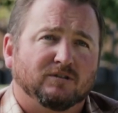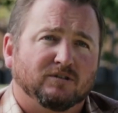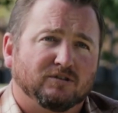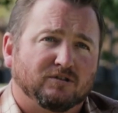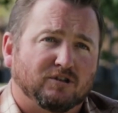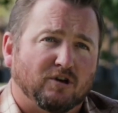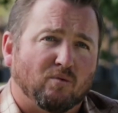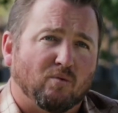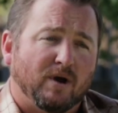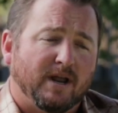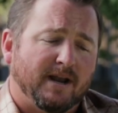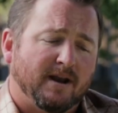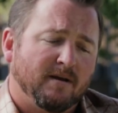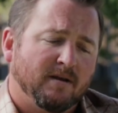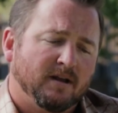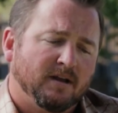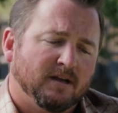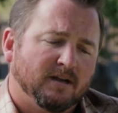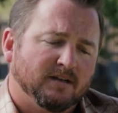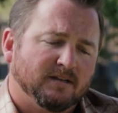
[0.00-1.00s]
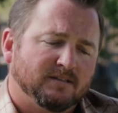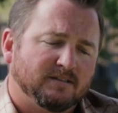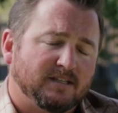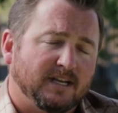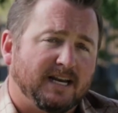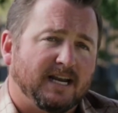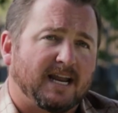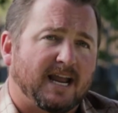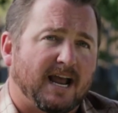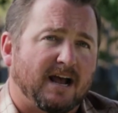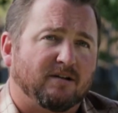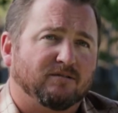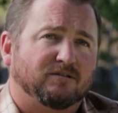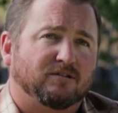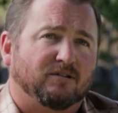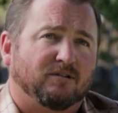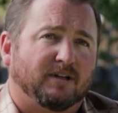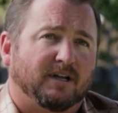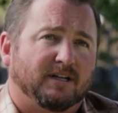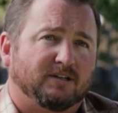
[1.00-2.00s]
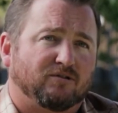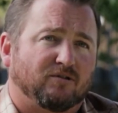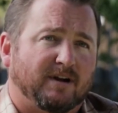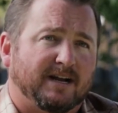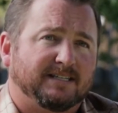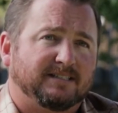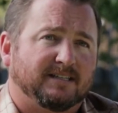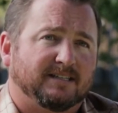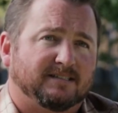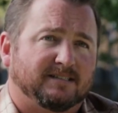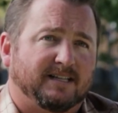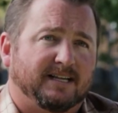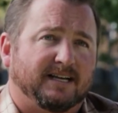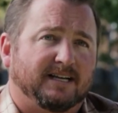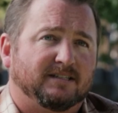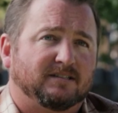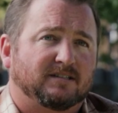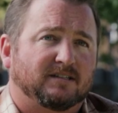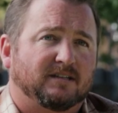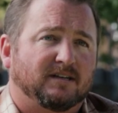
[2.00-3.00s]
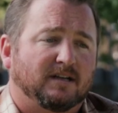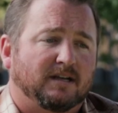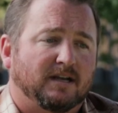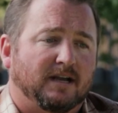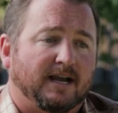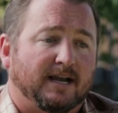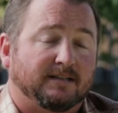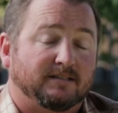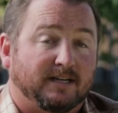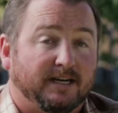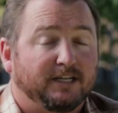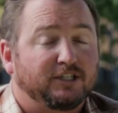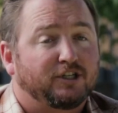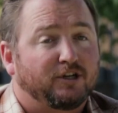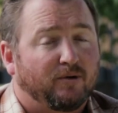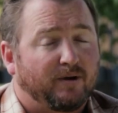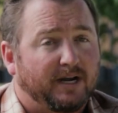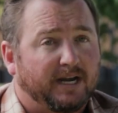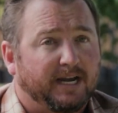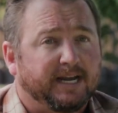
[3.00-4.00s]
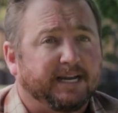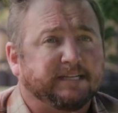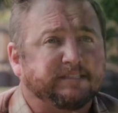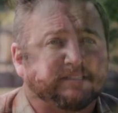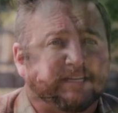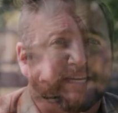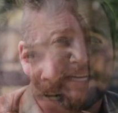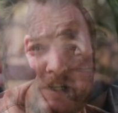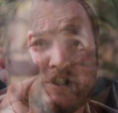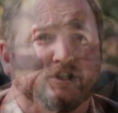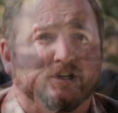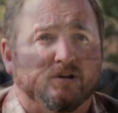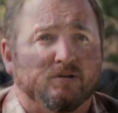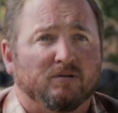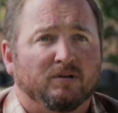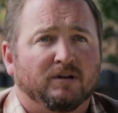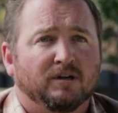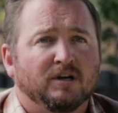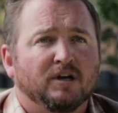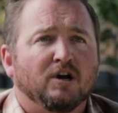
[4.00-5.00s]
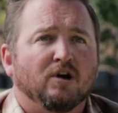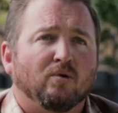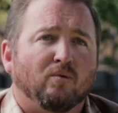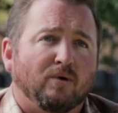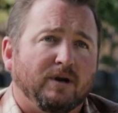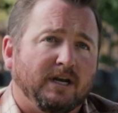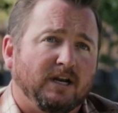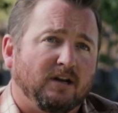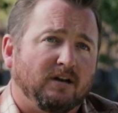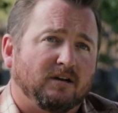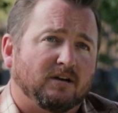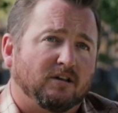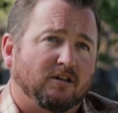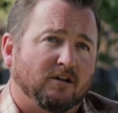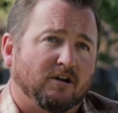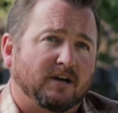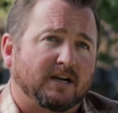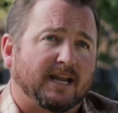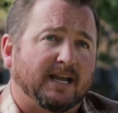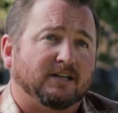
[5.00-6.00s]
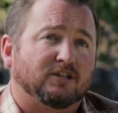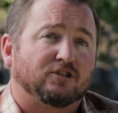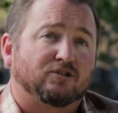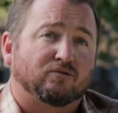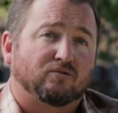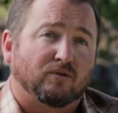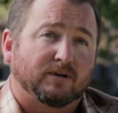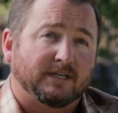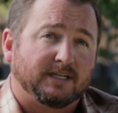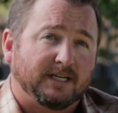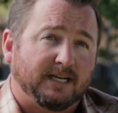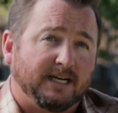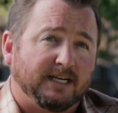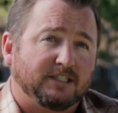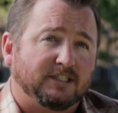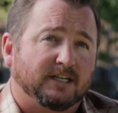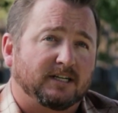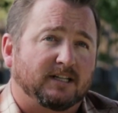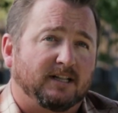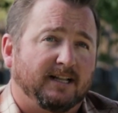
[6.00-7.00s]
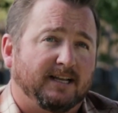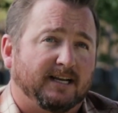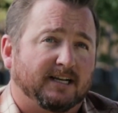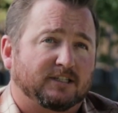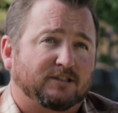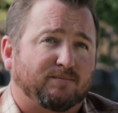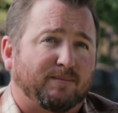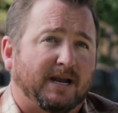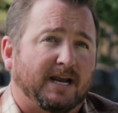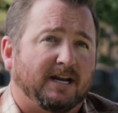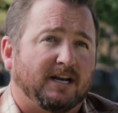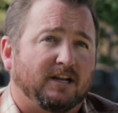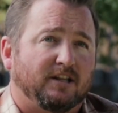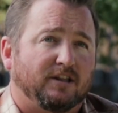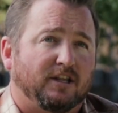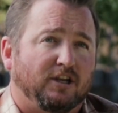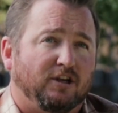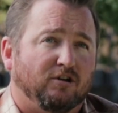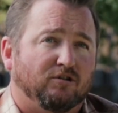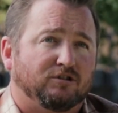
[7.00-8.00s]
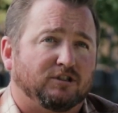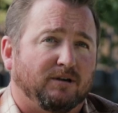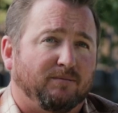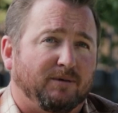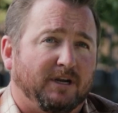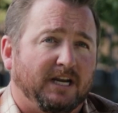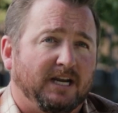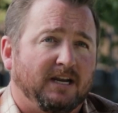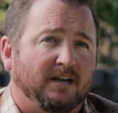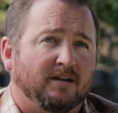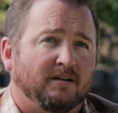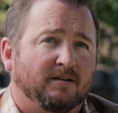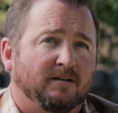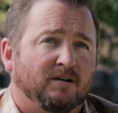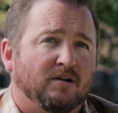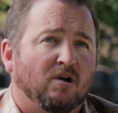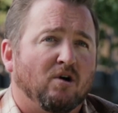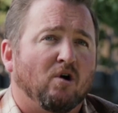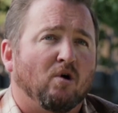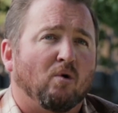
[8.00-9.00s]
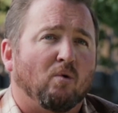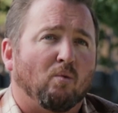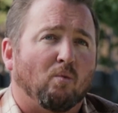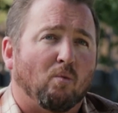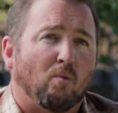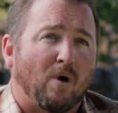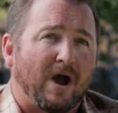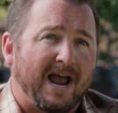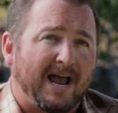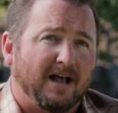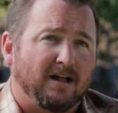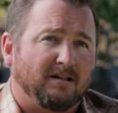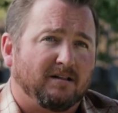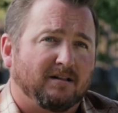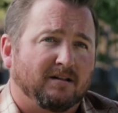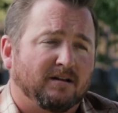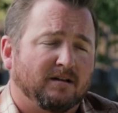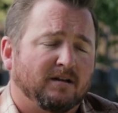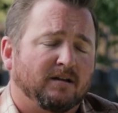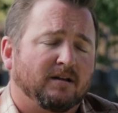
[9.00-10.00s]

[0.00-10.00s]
So when city council addresses this as an issue, and it is an issue, we need to look at strategically expanding the UGB while